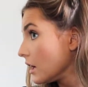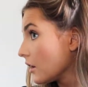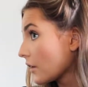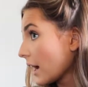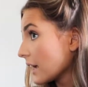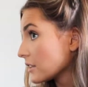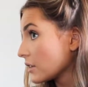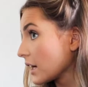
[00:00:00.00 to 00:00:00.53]

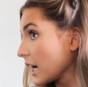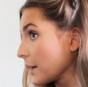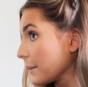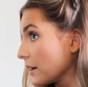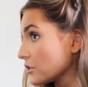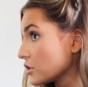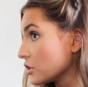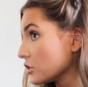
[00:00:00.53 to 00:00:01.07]
Okay, so I got
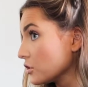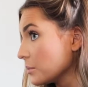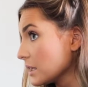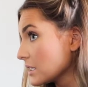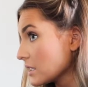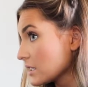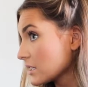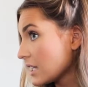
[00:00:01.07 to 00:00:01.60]
about 2
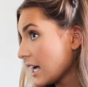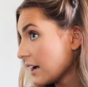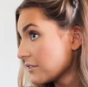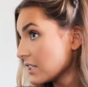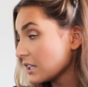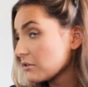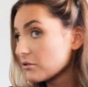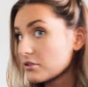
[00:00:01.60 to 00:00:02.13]
pieces
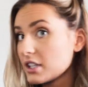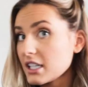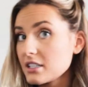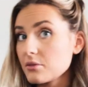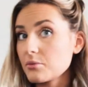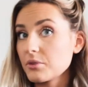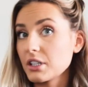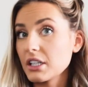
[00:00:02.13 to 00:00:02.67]
left. This
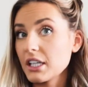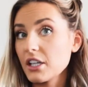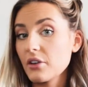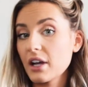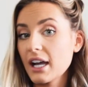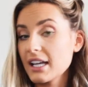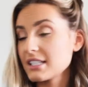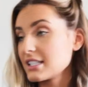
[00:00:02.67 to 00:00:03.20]
really, you
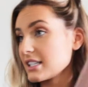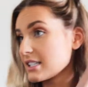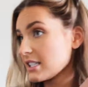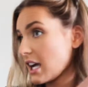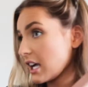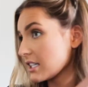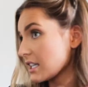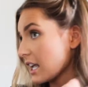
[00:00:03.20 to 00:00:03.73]
guys, does
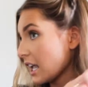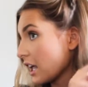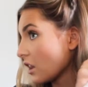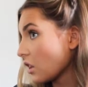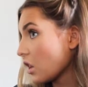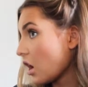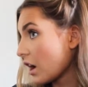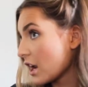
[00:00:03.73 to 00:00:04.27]
not take
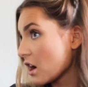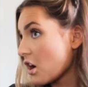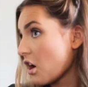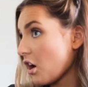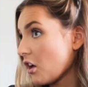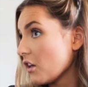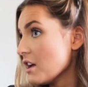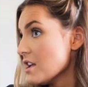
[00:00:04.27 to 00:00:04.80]
long at
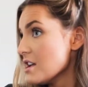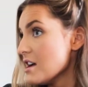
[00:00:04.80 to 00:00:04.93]
all.